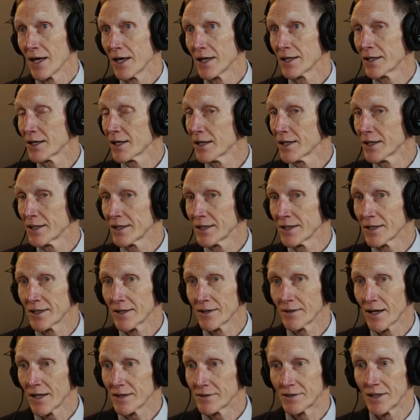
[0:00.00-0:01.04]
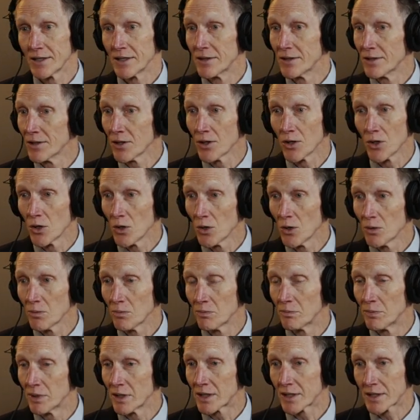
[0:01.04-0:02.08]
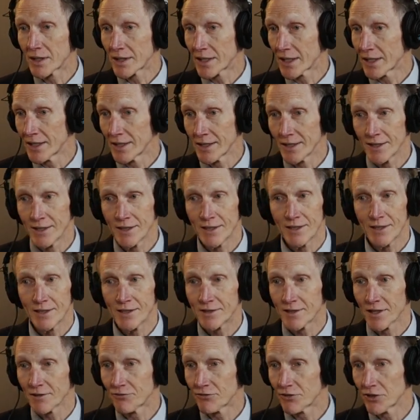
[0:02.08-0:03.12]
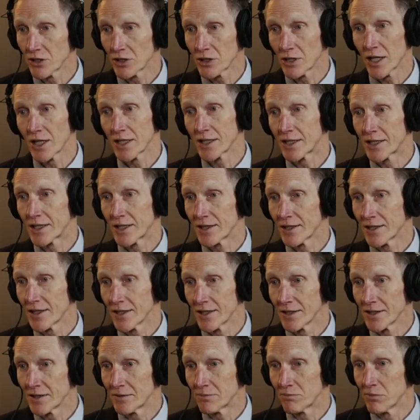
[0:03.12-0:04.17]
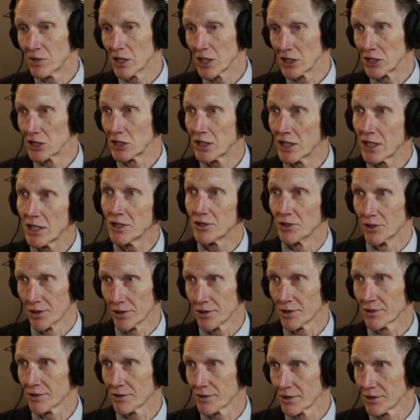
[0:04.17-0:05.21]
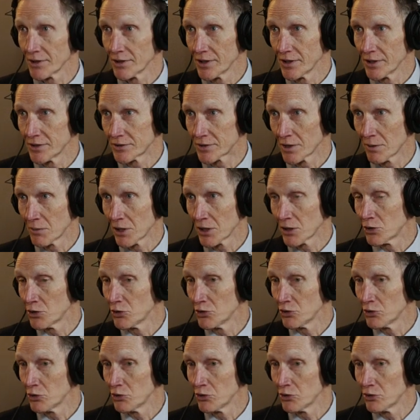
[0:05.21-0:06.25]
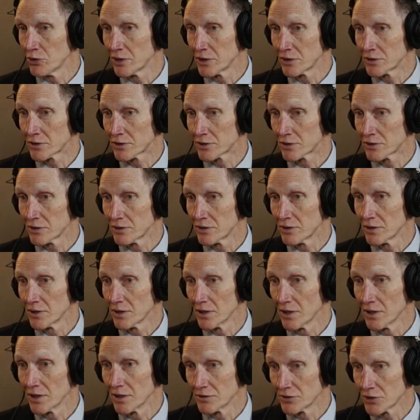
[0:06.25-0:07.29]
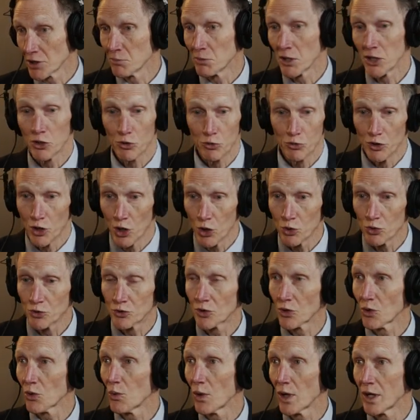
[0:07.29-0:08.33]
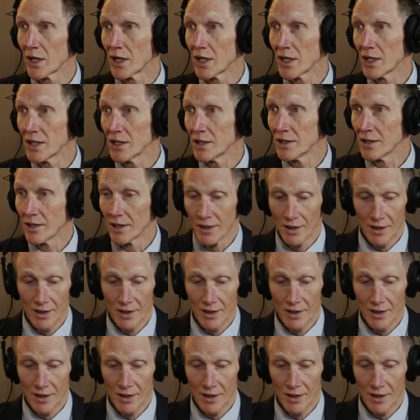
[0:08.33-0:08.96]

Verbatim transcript: And I, uh, I said no, because I feel like a, a leader is somebody who is uh, somebody who knows the way